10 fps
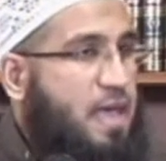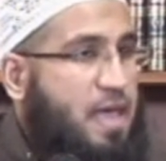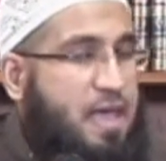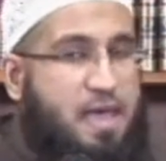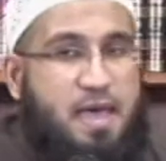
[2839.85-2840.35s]

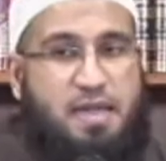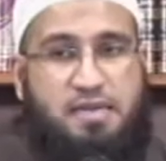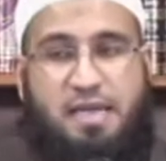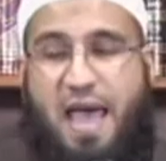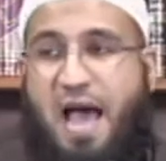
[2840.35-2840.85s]
and
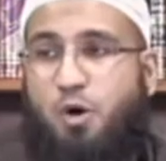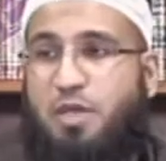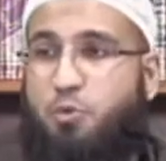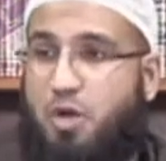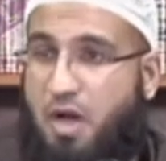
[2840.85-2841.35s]
how he
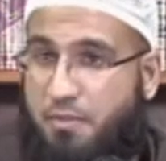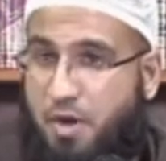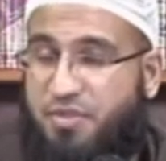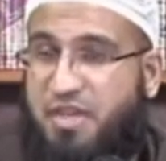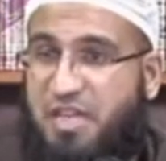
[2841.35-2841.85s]
will come on
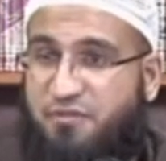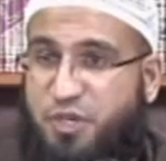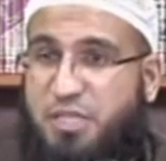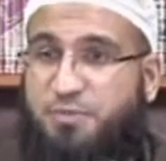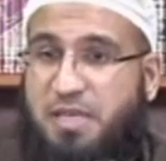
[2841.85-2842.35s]
the Day of
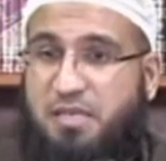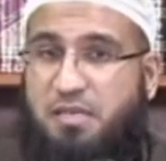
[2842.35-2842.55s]
Judgment,